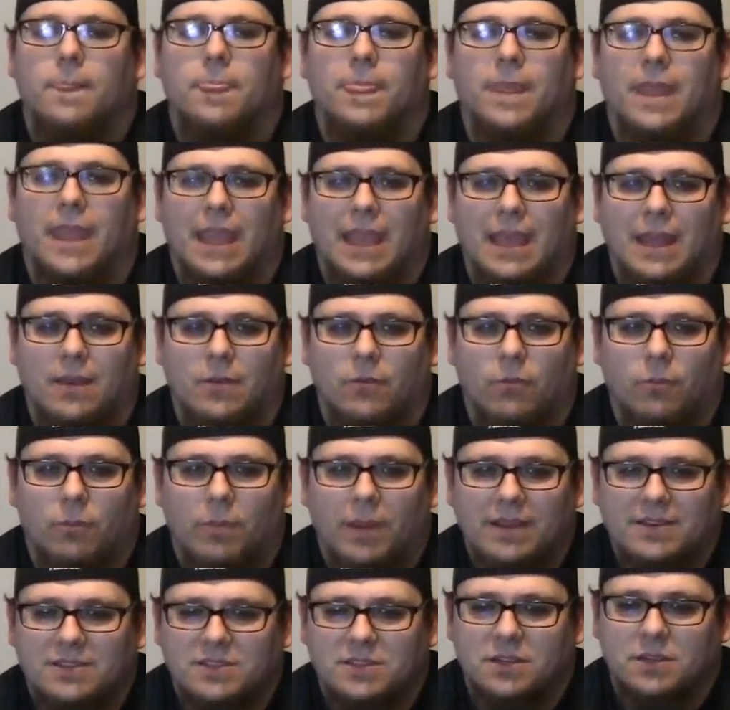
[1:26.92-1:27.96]
And
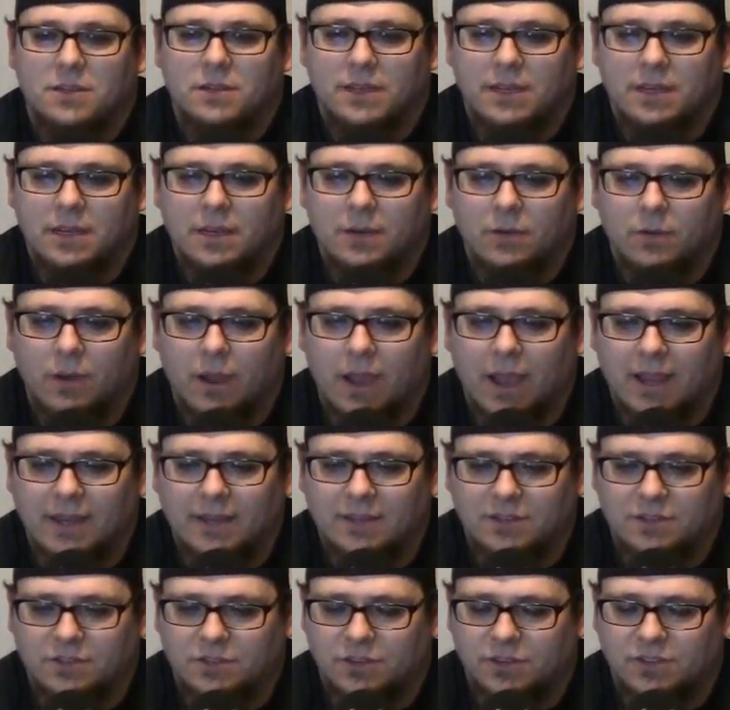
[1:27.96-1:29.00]
basically,
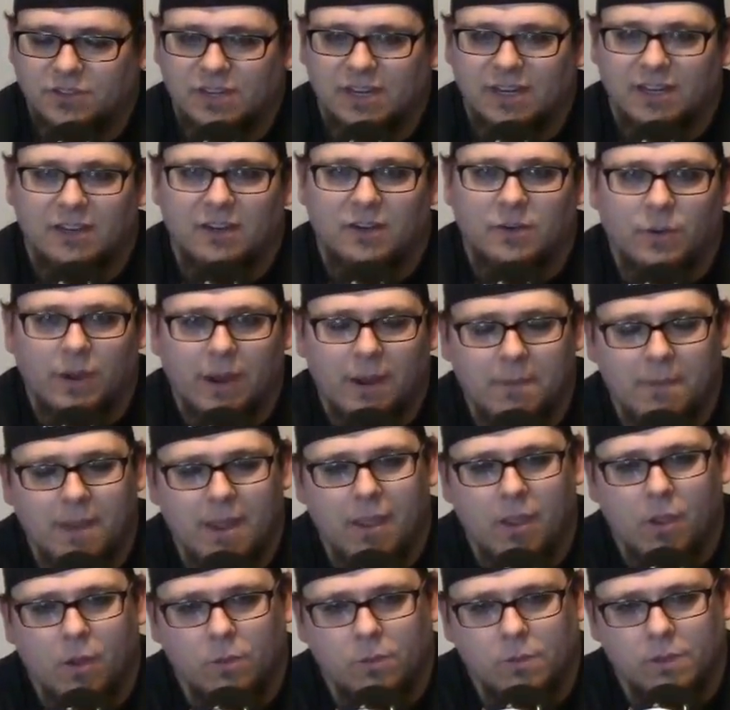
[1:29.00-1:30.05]
I decided to create my
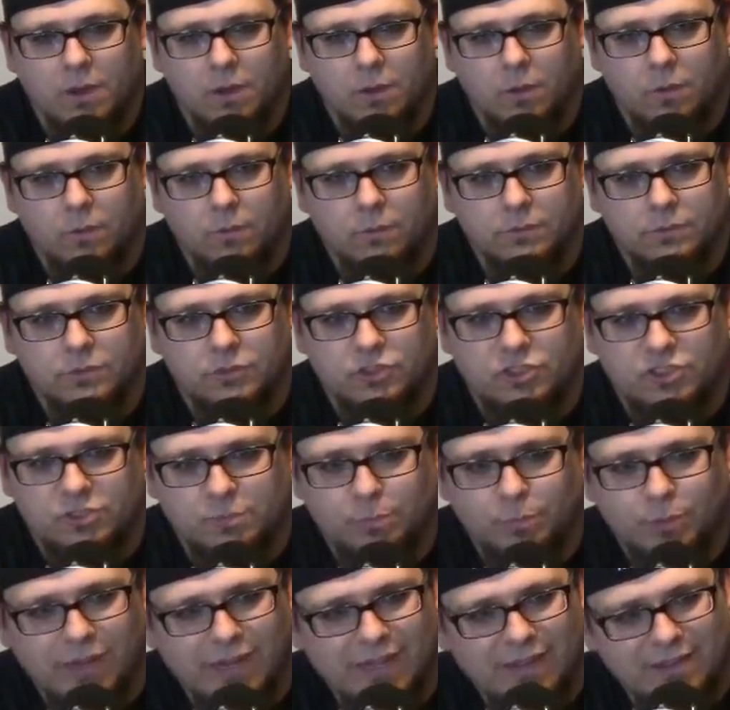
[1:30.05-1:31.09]
own little
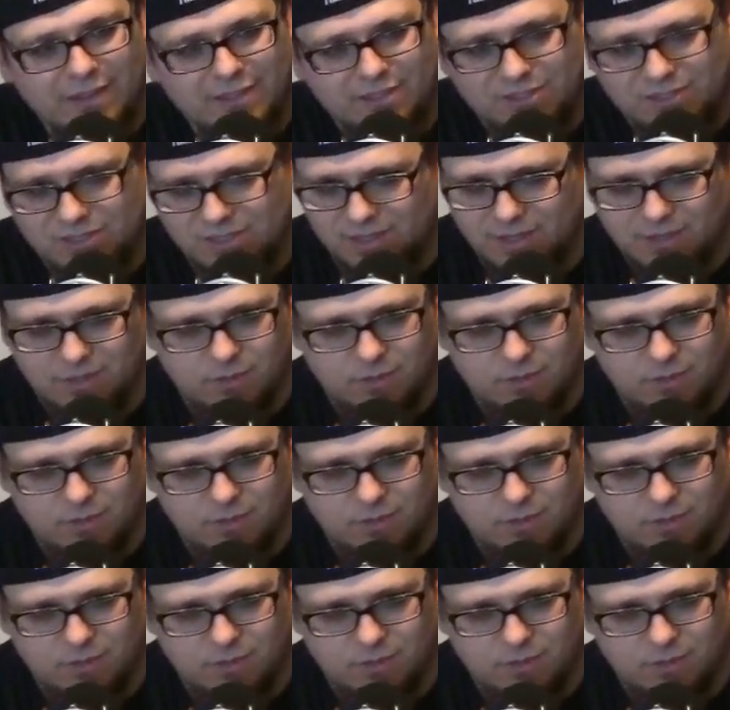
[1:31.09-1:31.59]
playlist